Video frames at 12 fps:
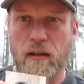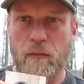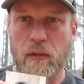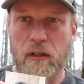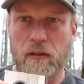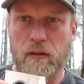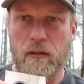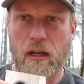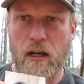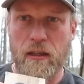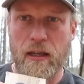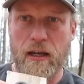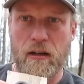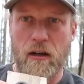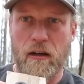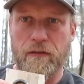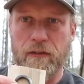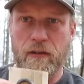I'm gonna knock that
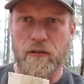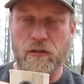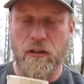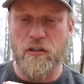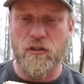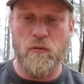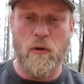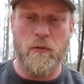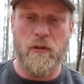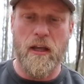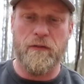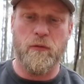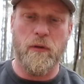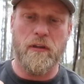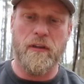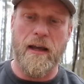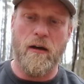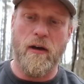off. So this is what we're left
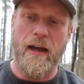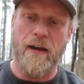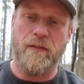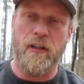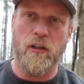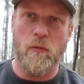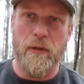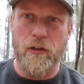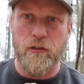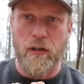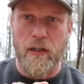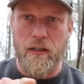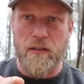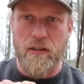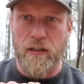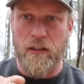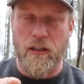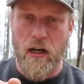with. Now, I have a little bit of crookedness
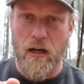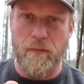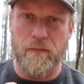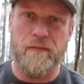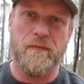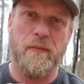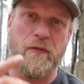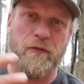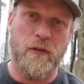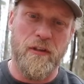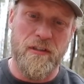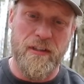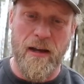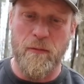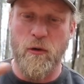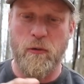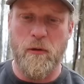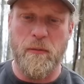on the top, but for this
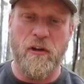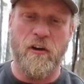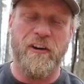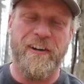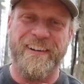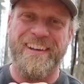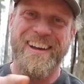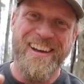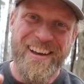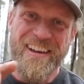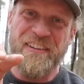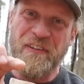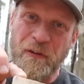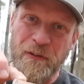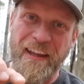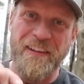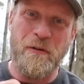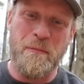demo, it would have been hard to hold
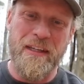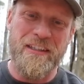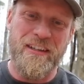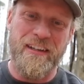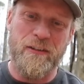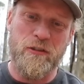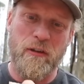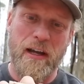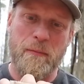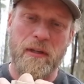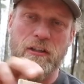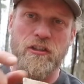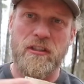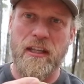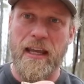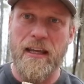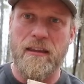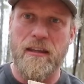that little piece on there. So I'm gonna just
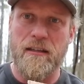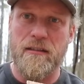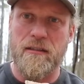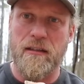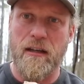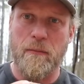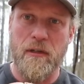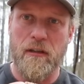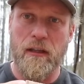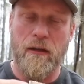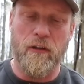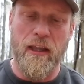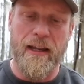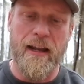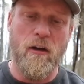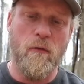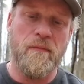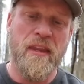take this and I'm gonna level that
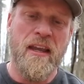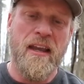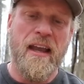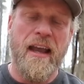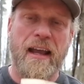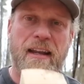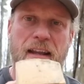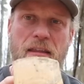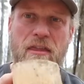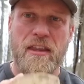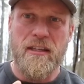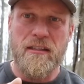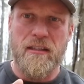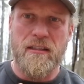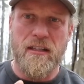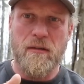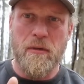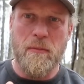out. And then this is
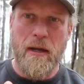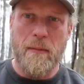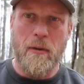gonna be my